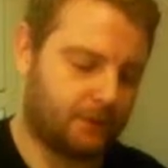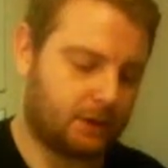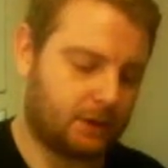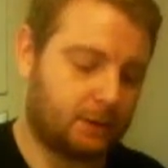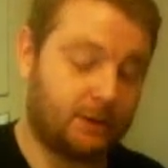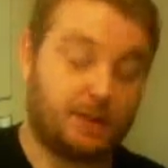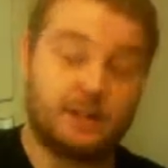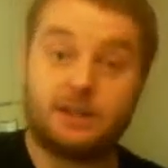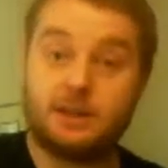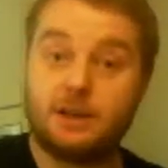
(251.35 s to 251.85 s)

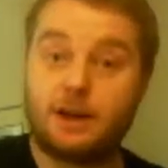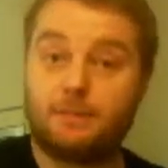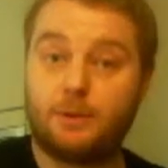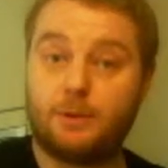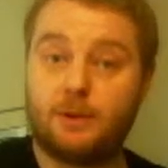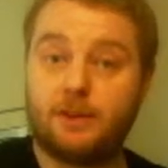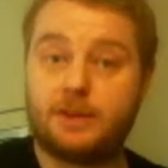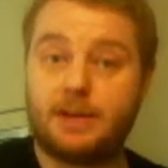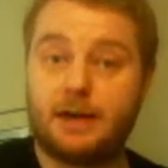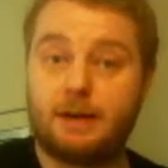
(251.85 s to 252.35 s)
which is up on
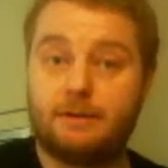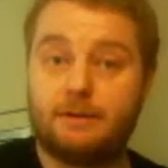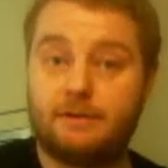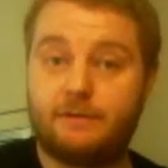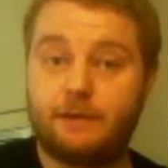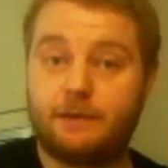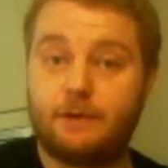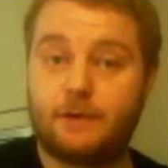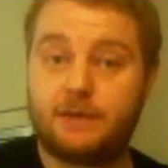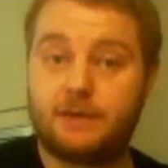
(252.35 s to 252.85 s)
the channel. If
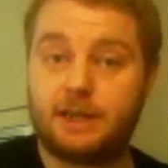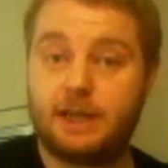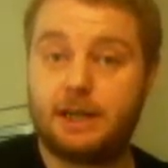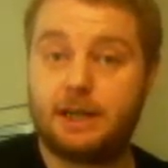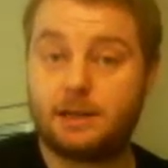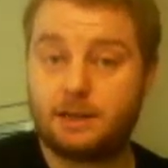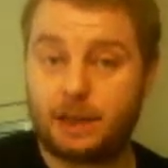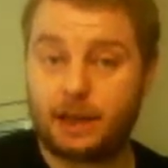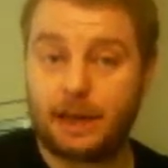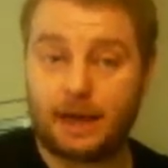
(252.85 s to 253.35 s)
you've not seen it,
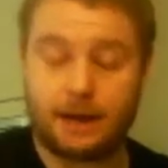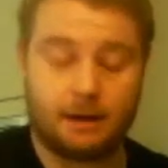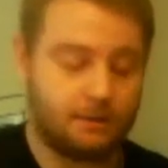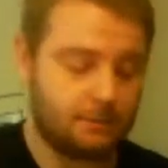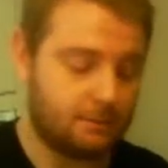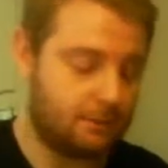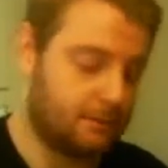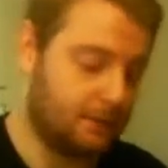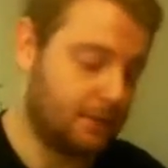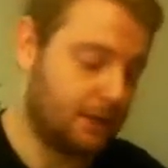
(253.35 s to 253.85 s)
check it
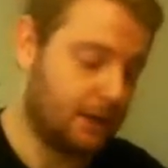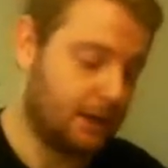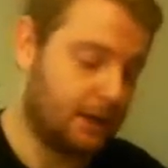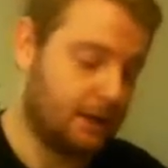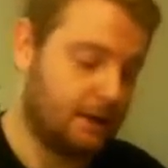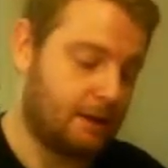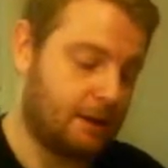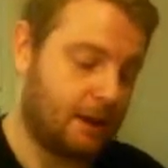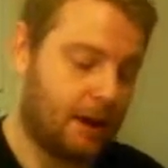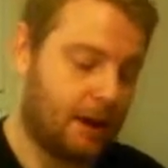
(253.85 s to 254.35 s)
out.
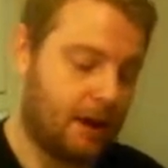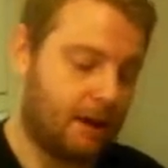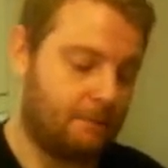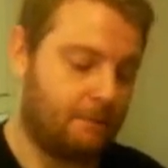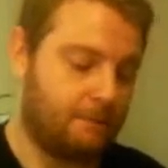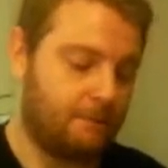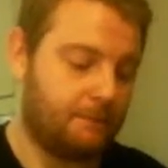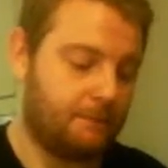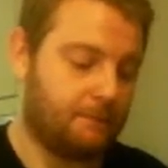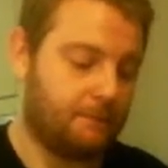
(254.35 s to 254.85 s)

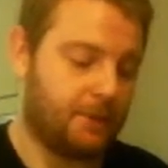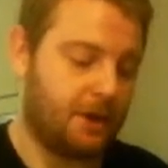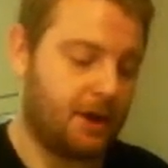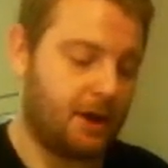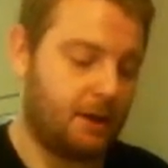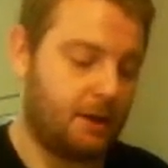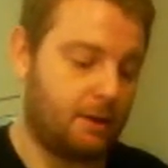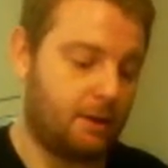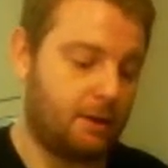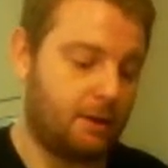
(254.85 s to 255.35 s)
But
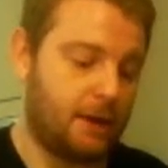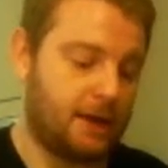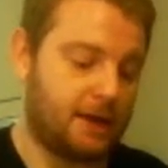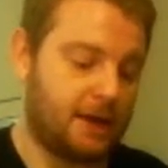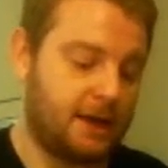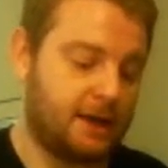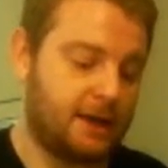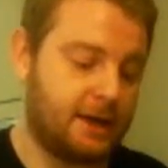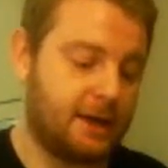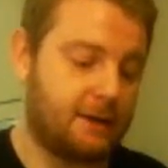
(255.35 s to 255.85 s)

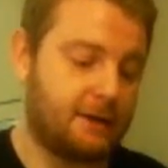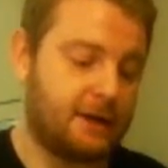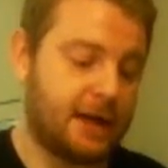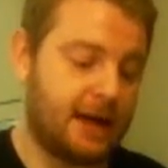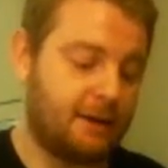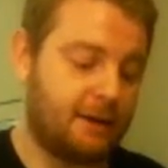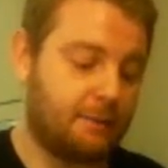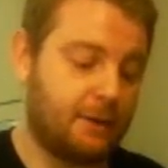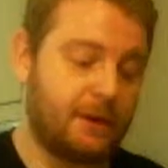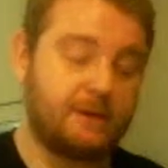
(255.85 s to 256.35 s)
in the
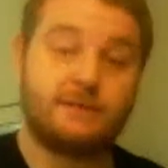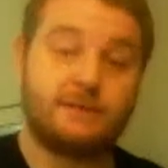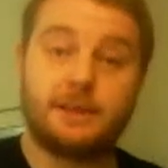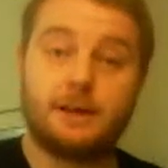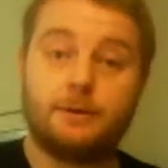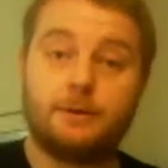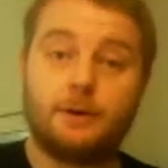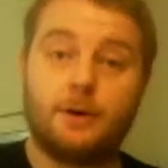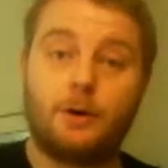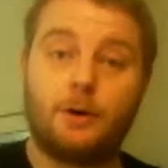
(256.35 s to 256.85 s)
UK, we've
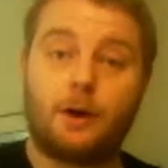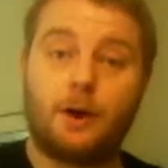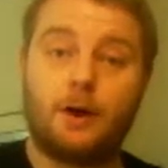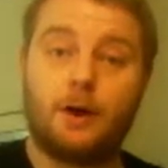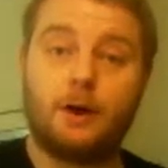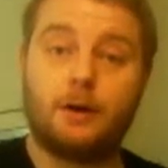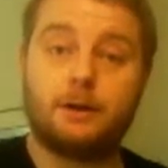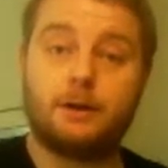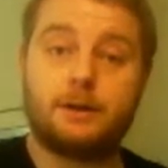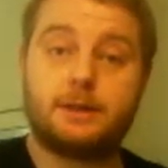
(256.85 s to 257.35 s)
still not
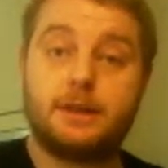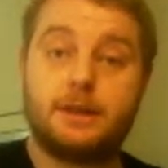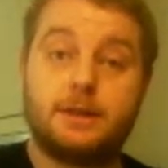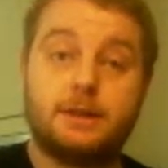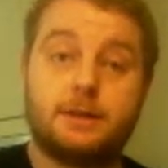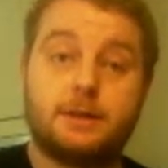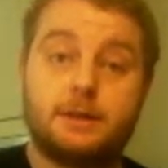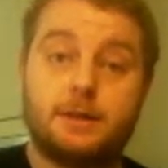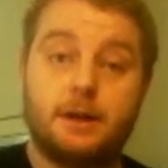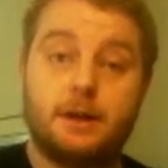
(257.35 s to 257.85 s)
got
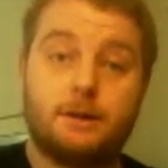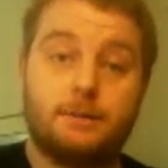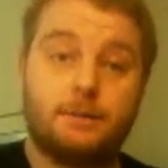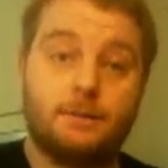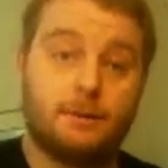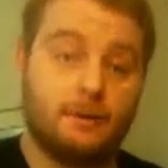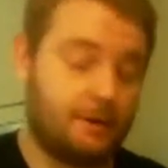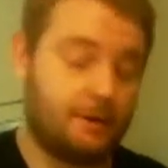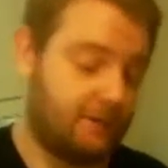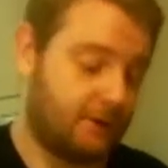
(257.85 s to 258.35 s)
season
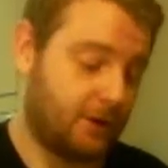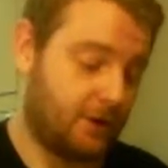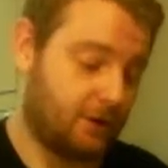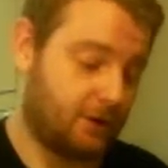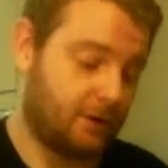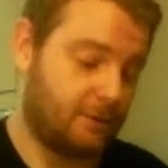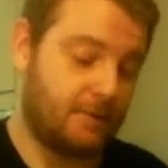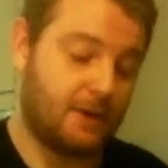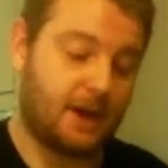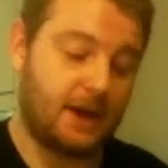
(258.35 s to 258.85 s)
2 of
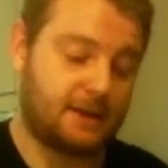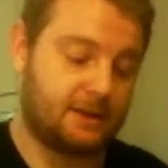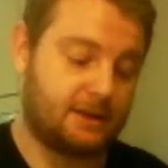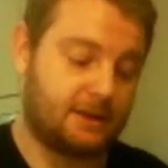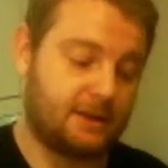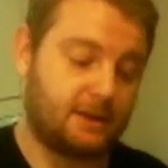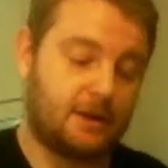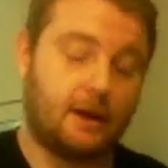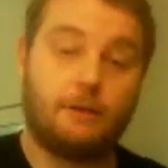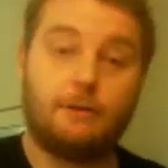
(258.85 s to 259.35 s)
Gotham as
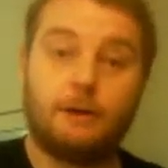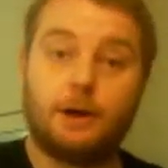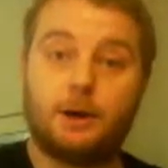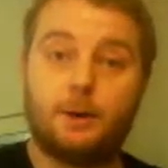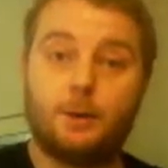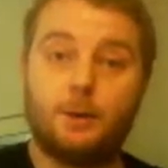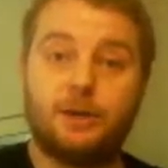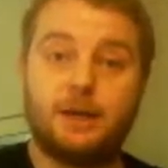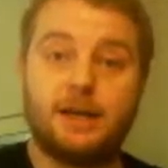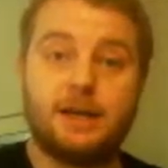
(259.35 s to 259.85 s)
I
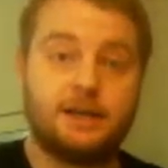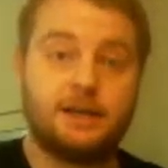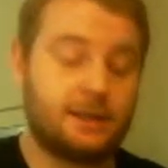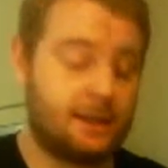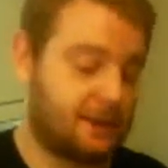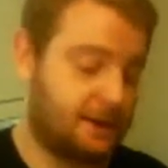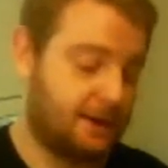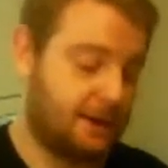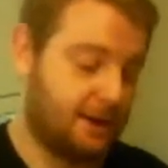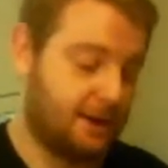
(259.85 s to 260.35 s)
record this,
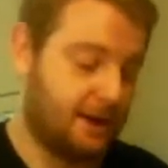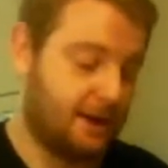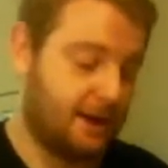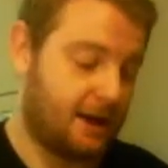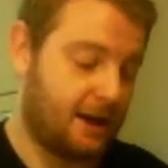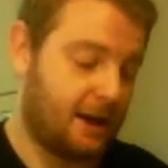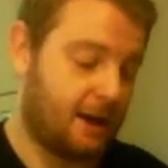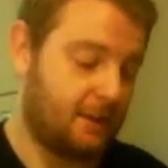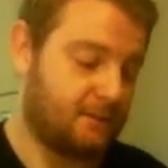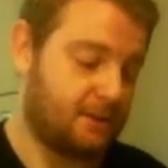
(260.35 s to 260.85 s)

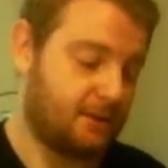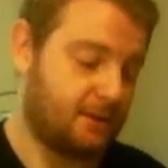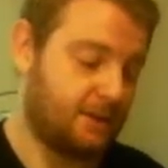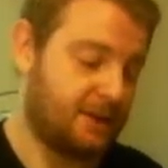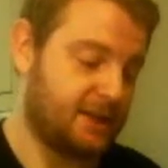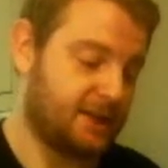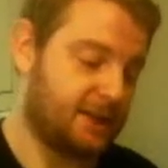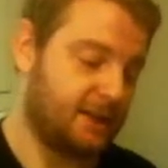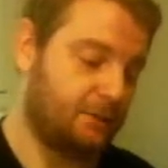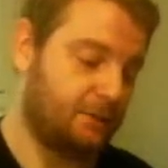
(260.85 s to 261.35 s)
so we're
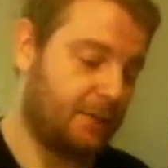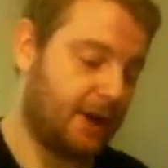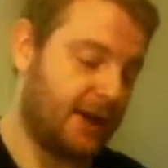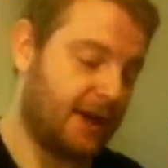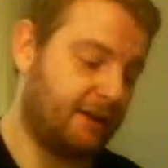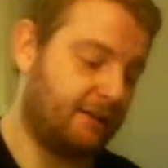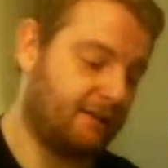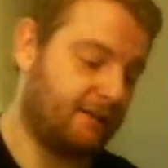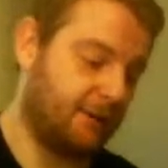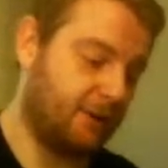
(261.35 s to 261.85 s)
still
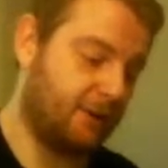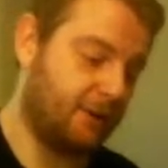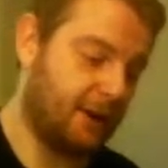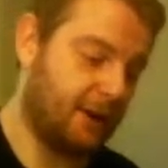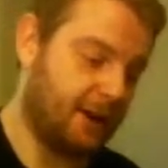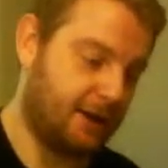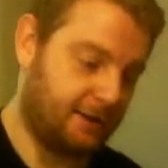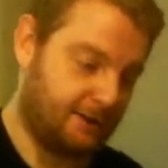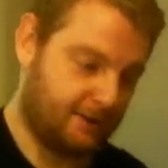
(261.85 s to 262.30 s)
waiting for it.